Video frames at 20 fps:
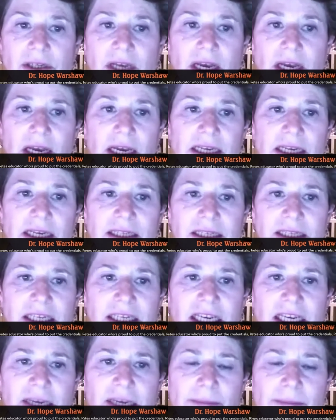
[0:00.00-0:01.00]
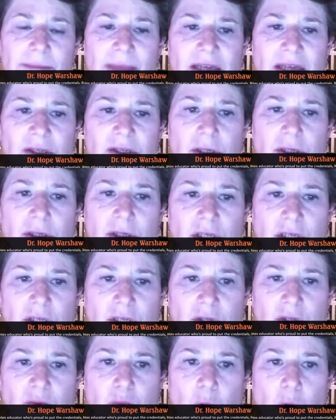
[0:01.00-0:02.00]
His key messages
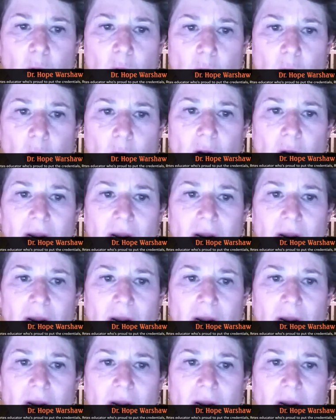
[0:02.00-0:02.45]
were: